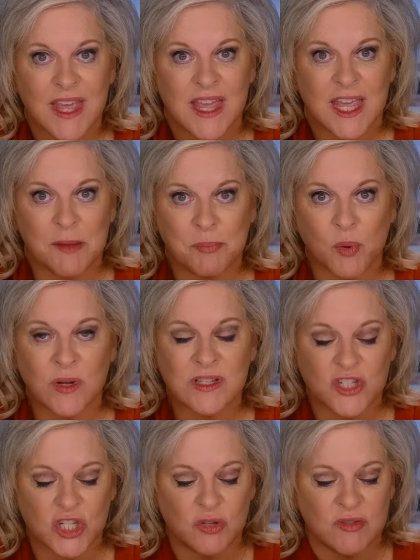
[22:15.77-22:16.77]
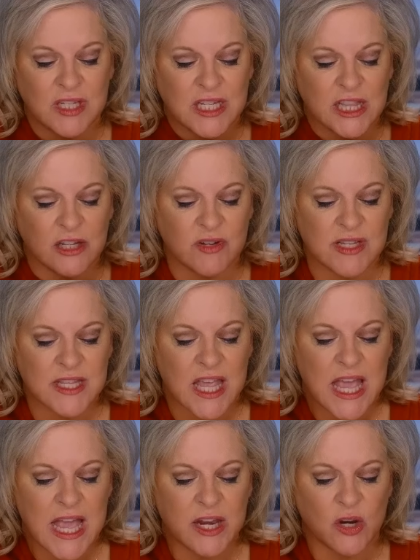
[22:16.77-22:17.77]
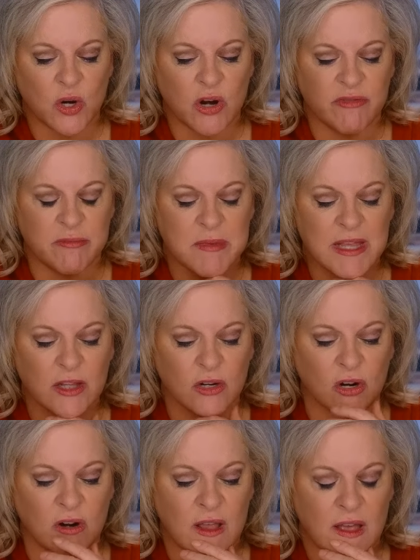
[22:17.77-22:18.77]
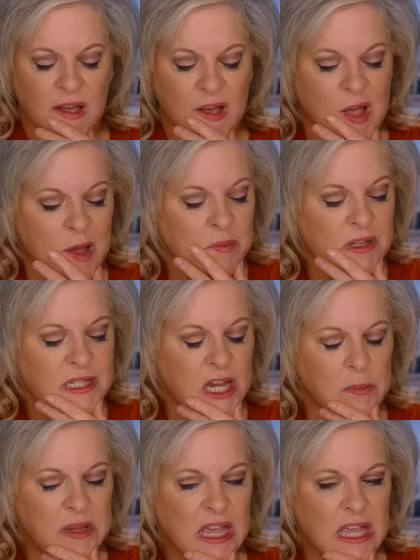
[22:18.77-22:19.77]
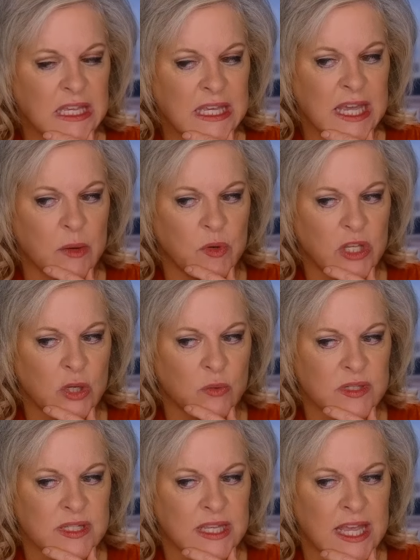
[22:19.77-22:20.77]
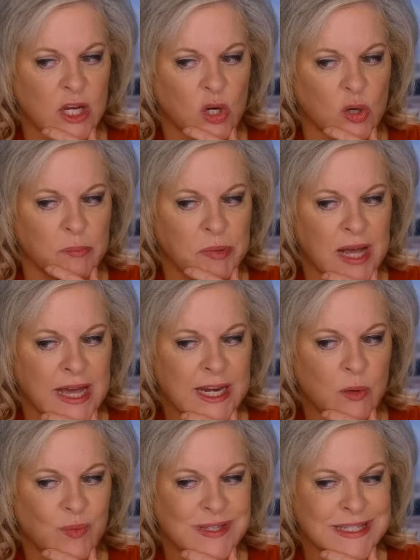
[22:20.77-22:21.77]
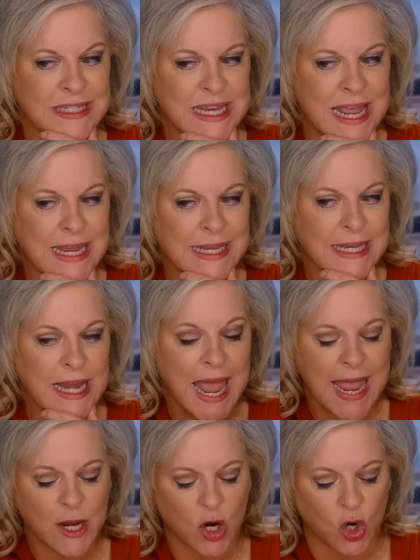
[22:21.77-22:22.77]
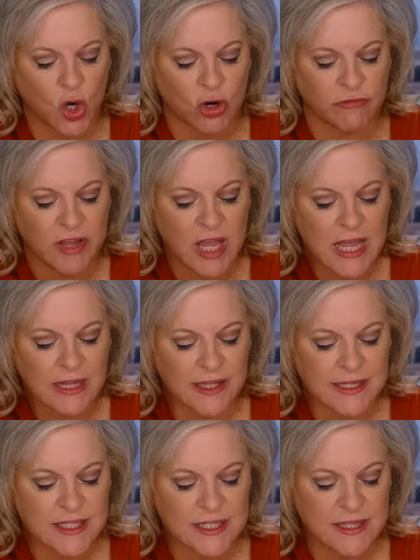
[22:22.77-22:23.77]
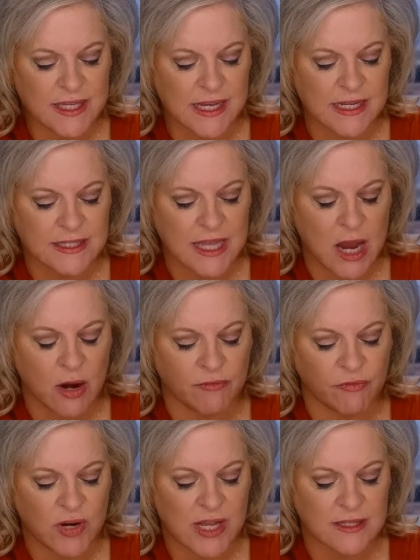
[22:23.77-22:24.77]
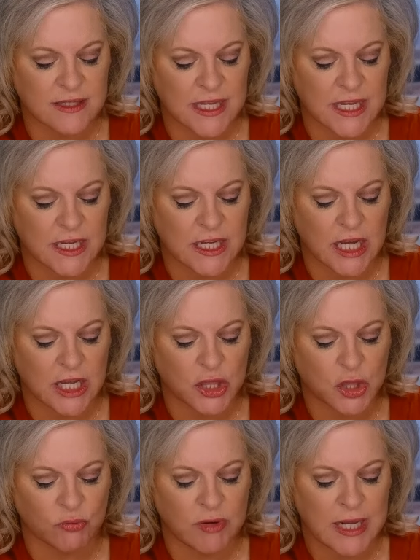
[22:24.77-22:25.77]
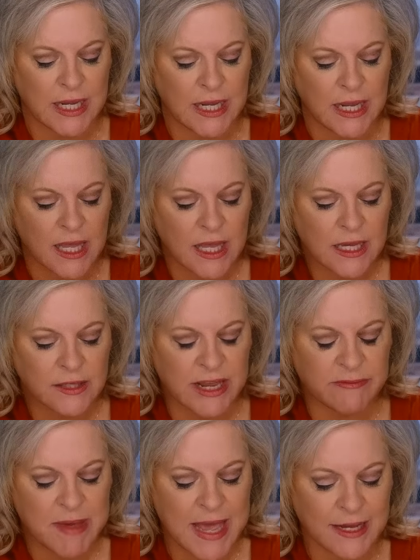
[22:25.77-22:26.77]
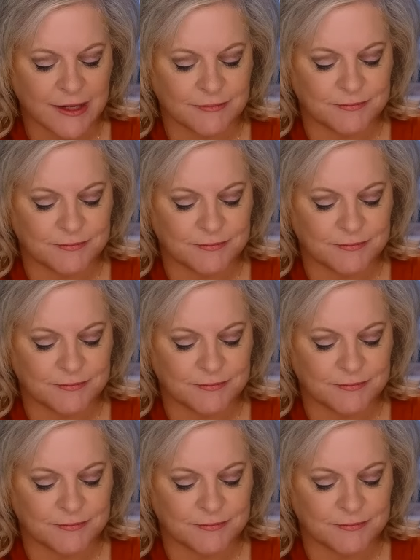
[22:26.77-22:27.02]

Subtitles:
It points to who the killer is. And Irv Miller, tell me again what you were saying. Her body was naked. Hey, Irv, listen to this. Our friends in Cut 3, Dave Mack.